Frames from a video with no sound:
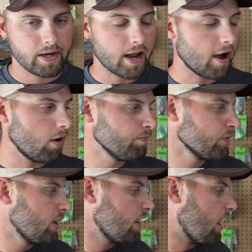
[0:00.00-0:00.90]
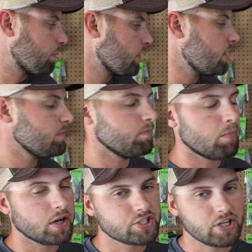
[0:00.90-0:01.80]
Now, I pretty
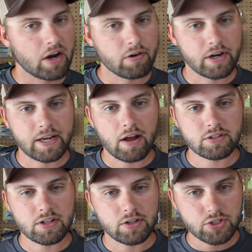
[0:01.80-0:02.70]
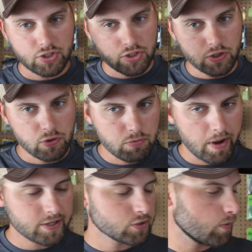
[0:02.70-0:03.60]
much narrowed it down to the two
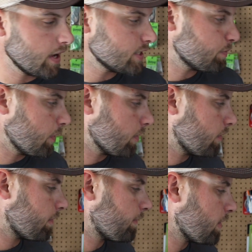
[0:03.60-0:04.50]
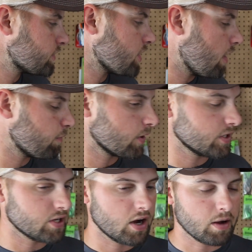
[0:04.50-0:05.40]
best ways, but first off, we're
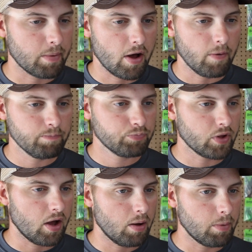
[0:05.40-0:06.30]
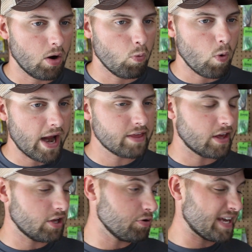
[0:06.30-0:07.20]
going to talk about a way
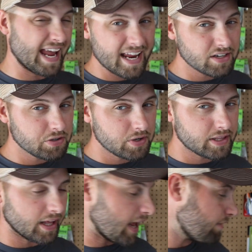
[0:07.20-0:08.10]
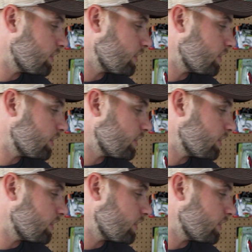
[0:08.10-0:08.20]
that you can do it, that I've